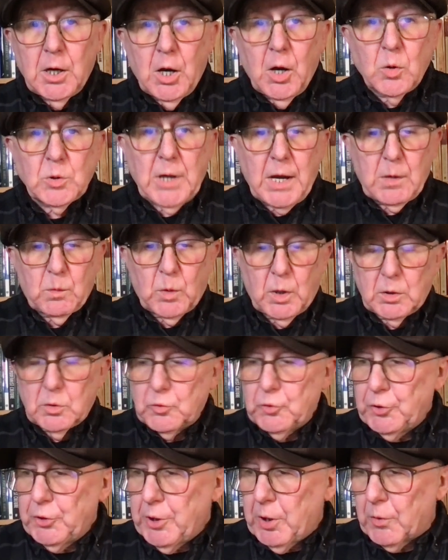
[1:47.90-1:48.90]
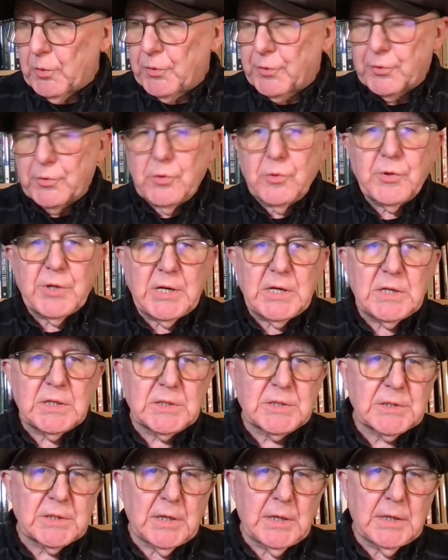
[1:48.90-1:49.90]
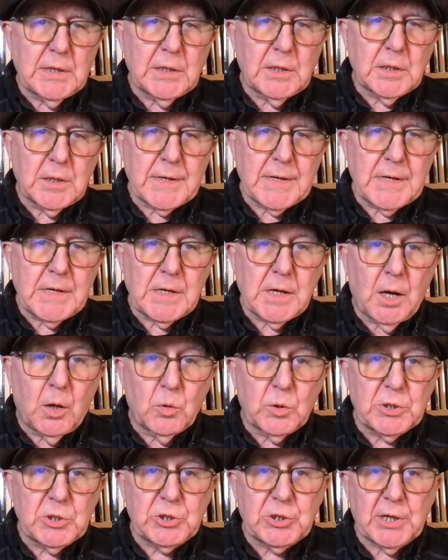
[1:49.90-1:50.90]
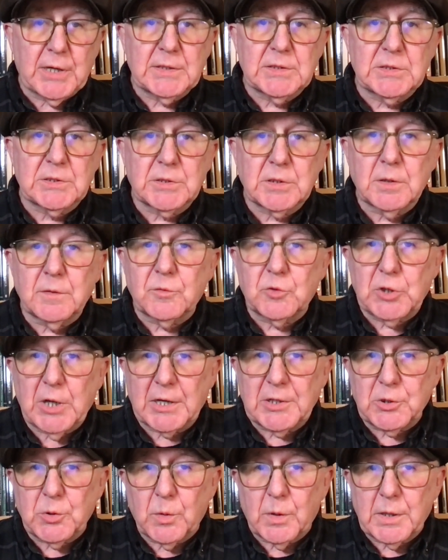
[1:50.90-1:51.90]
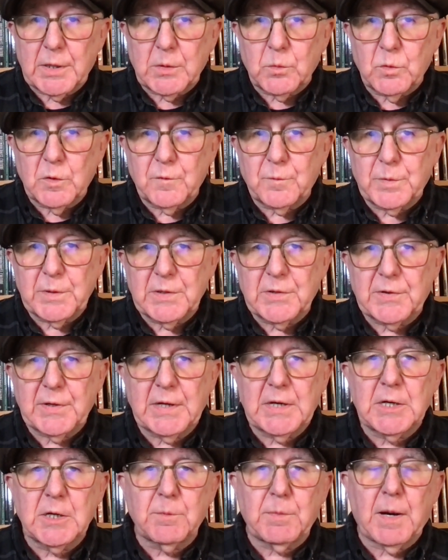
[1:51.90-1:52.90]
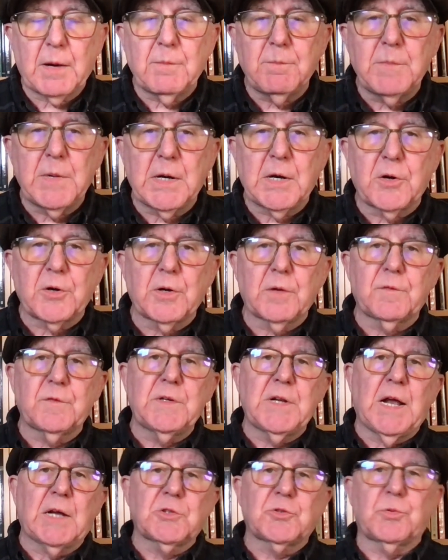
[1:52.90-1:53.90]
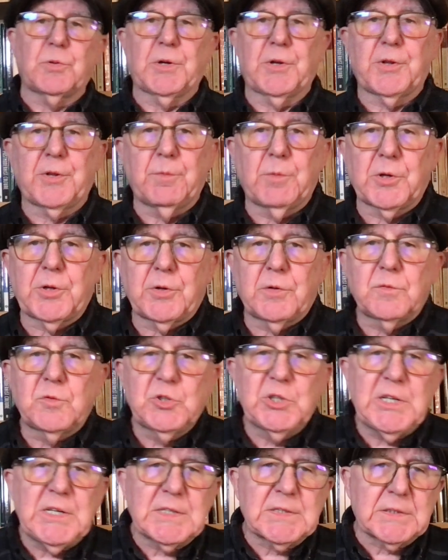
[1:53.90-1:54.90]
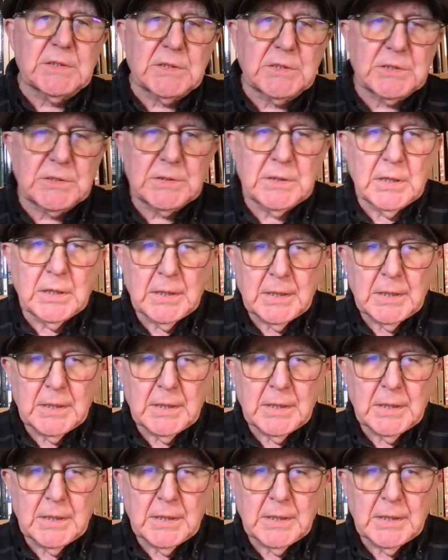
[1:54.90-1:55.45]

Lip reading: Okay, well, through these early holy sheds of January, we've been thinking about Mary of Nazareth, the mother of Jesus.